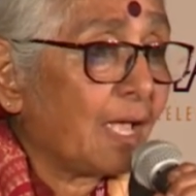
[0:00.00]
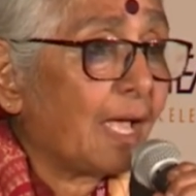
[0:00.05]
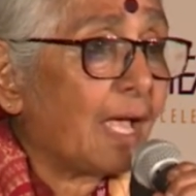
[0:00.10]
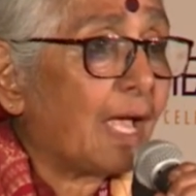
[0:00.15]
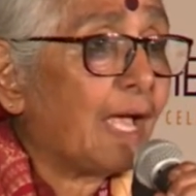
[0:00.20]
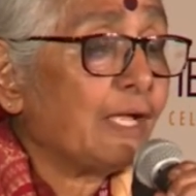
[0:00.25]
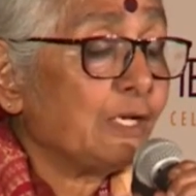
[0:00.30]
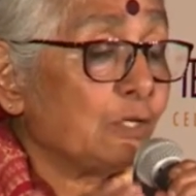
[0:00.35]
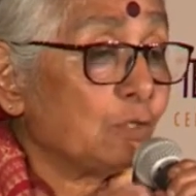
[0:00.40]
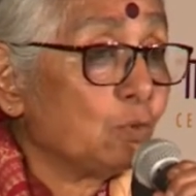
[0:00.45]

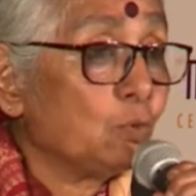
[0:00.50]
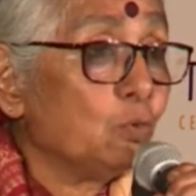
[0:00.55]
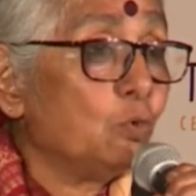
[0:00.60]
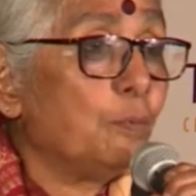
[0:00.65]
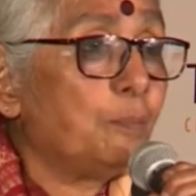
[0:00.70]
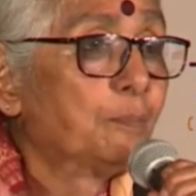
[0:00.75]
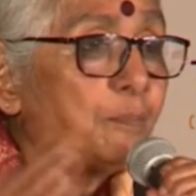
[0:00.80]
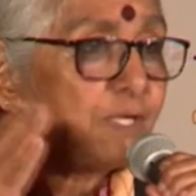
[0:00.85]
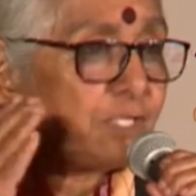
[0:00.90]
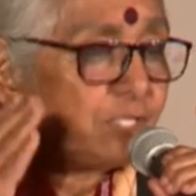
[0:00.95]
and
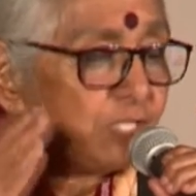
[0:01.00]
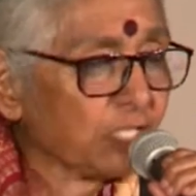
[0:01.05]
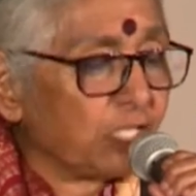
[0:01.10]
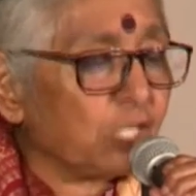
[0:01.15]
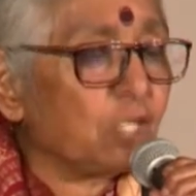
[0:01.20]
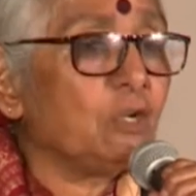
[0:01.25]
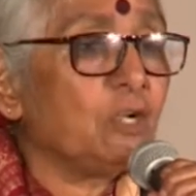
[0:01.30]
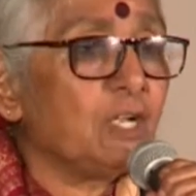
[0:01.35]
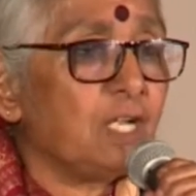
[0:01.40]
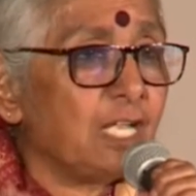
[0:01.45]
who
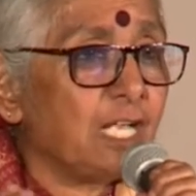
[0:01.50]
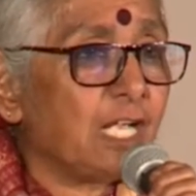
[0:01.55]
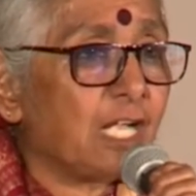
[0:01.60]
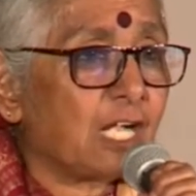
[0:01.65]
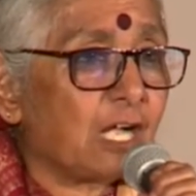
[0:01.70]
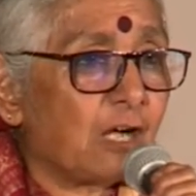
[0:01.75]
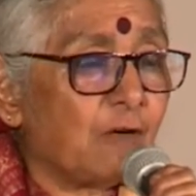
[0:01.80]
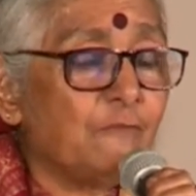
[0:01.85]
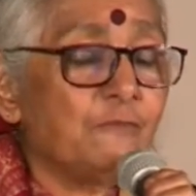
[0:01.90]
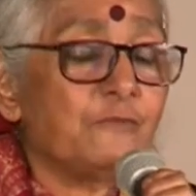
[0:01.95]
particularly
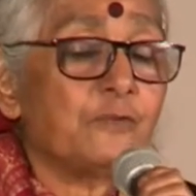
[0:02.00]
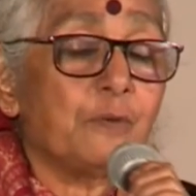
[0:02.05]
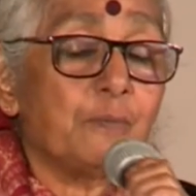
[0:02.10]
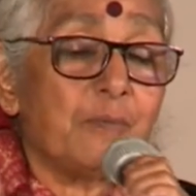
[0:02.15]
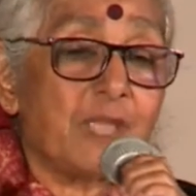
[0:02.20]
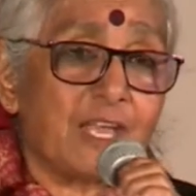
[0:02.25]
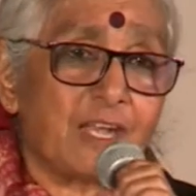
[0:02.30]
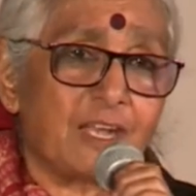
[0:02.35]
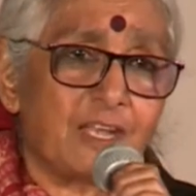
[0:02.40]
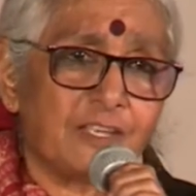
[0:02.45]
come from
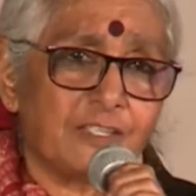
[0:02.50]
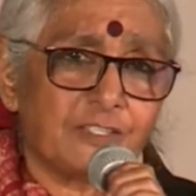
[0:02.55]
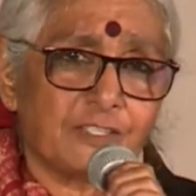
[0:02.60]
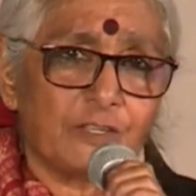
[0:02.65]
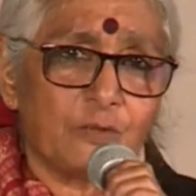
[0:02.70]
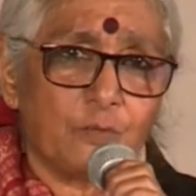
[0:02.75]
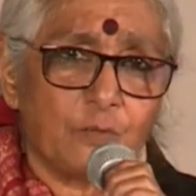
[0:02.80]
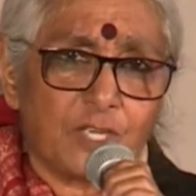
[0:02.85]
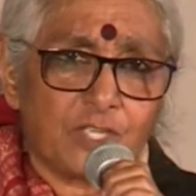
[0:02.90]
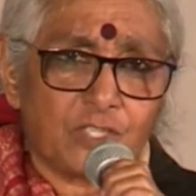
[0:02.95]
areas
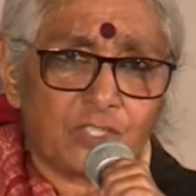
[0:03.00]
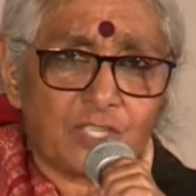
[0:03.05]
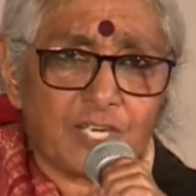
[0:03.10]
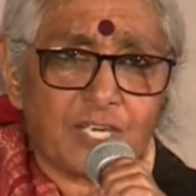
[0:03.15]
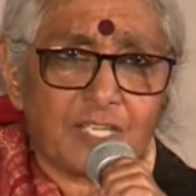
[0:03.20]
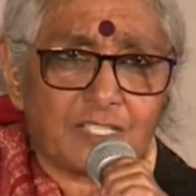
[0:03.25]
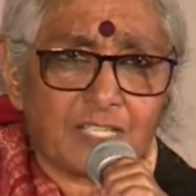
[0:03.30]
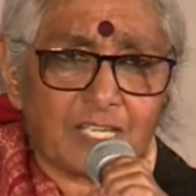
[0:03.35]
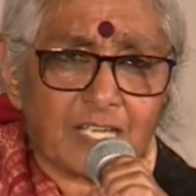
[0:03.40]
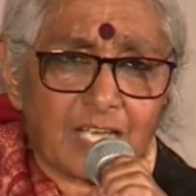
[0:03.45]
in which
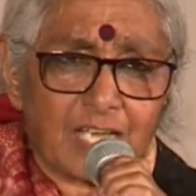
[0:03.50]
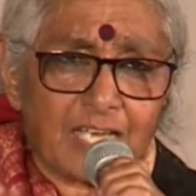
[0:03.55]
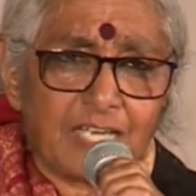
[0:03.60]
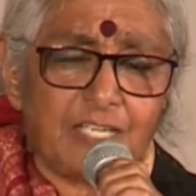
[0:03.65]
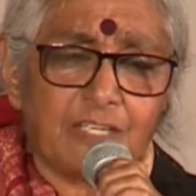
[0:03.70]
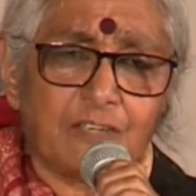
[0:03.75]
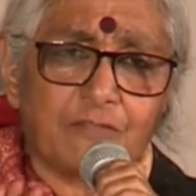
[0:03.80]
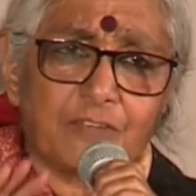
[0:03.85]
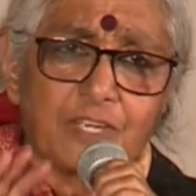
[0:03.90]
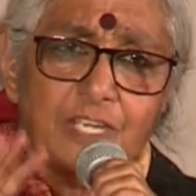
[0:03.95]
there is a
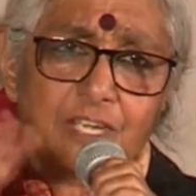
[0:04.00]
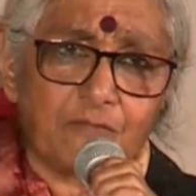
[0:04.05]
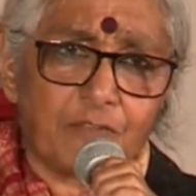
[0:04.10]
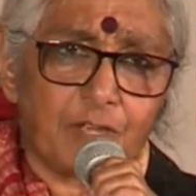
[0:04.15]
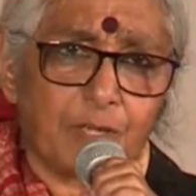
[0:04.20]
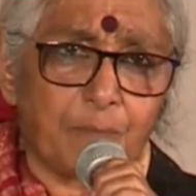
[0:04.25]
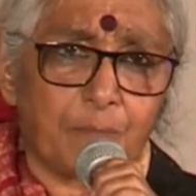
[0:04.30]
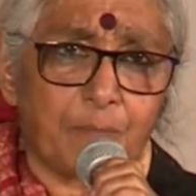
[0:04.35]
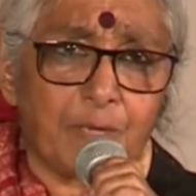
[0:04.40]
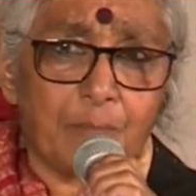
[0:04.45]
kind of a
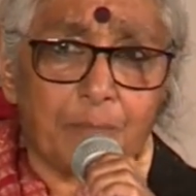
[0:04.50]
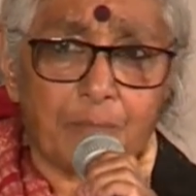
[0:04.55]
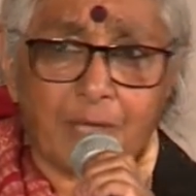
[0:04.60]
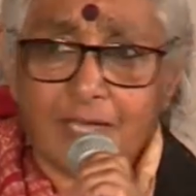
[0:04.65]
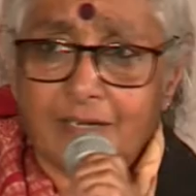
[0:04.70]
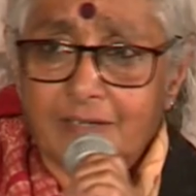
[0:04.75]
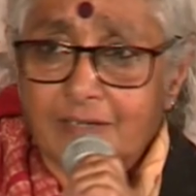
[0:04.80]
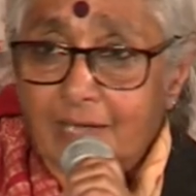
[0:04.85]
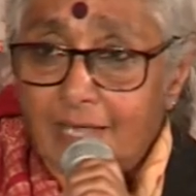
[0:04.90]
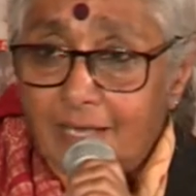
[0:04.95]
development
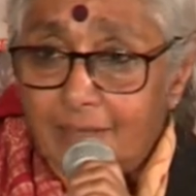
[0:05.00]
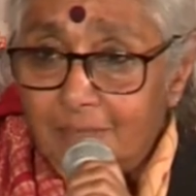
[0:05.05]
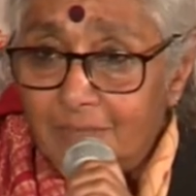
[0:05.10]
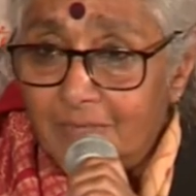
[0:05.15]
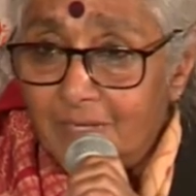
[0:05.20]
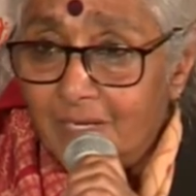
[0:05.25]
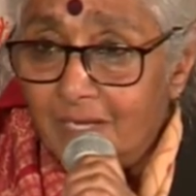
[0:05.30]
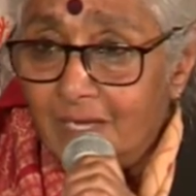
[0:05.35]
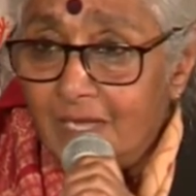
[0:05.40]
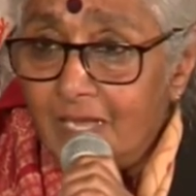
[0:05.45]

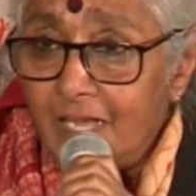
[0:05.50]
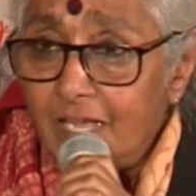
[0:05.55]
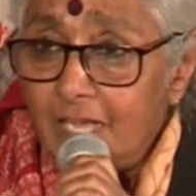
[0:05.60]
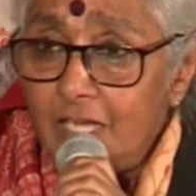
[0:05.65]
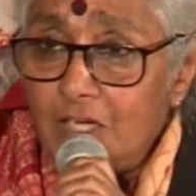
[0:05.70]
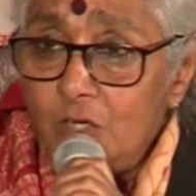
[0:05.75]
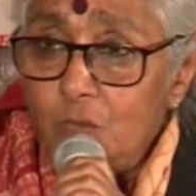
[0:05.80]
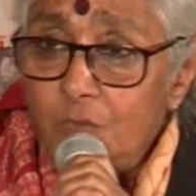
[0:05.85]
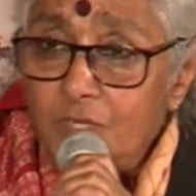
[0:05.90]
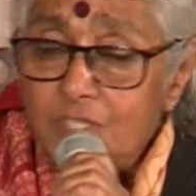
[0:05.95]
paradigm,
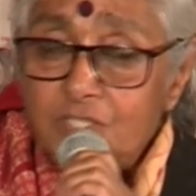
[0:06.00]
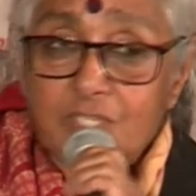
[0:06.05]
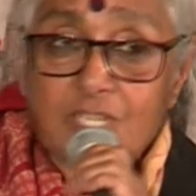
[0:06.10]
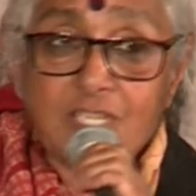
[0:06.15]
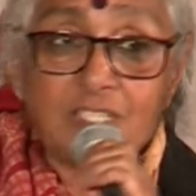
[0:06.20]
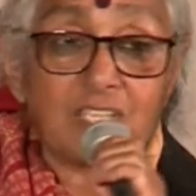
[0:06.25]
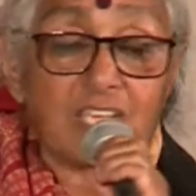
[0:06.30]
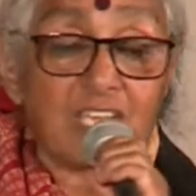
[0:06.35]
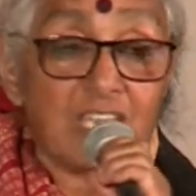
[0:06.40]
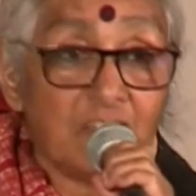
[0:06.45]
in which
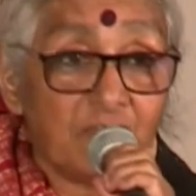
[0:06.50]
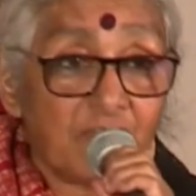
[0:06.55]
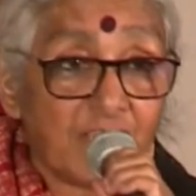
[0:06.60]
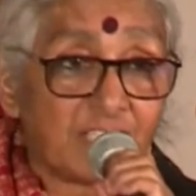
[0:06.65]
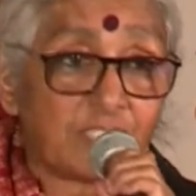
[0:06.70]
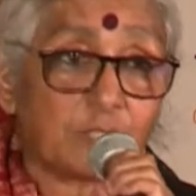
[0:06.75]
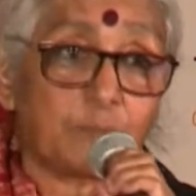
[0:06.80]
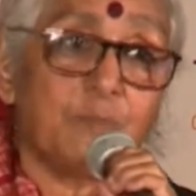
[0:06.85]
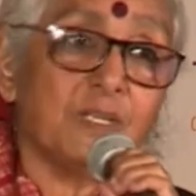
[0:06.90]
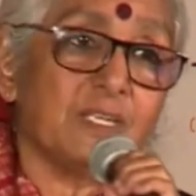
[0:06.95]
there's
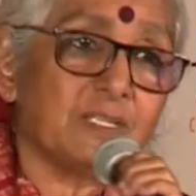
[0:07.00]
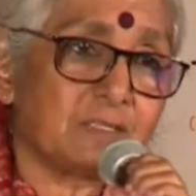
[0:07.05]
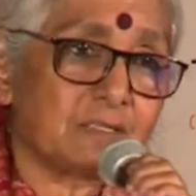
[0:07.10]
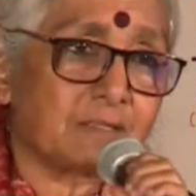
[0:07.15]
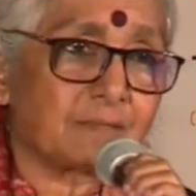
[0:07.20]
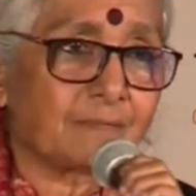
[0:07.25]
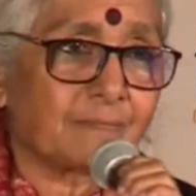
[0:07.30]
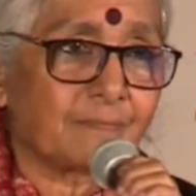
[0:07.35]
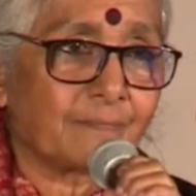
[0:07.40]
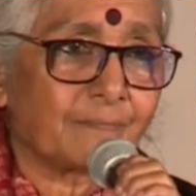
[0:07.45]
investment,